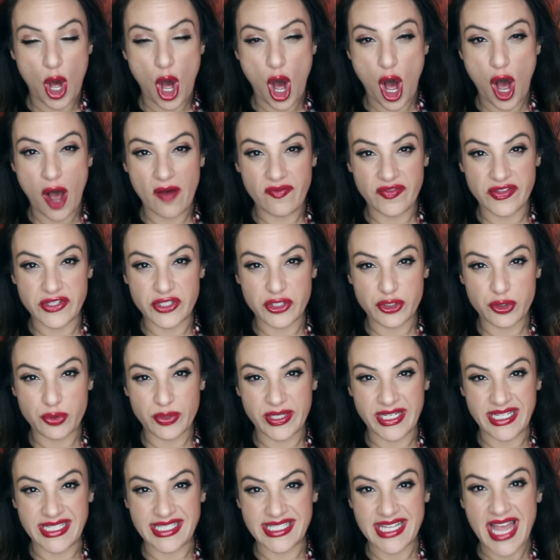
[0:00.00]
off the
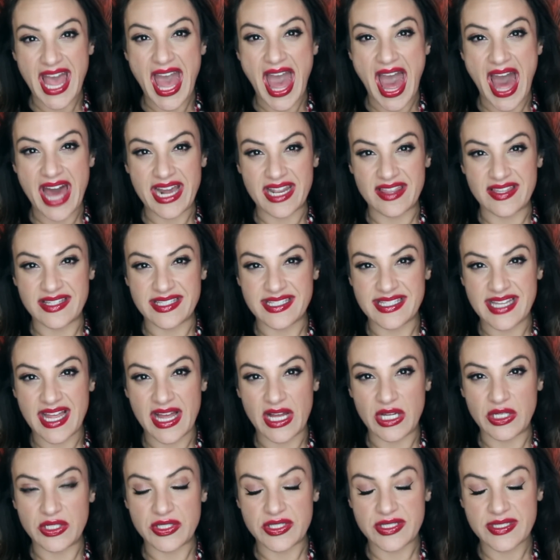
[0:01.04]
streets, out of the
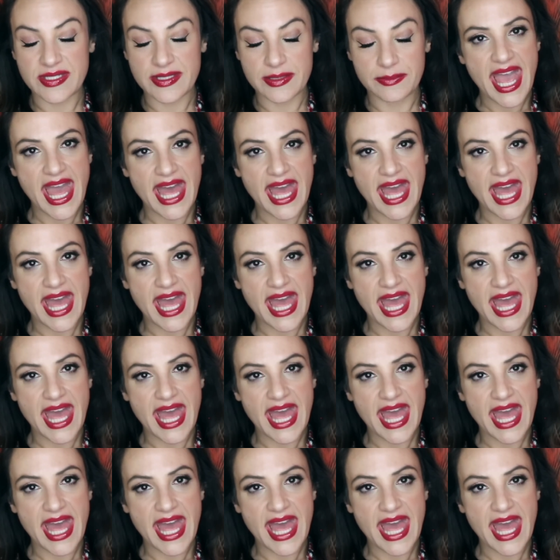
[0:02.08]
cells.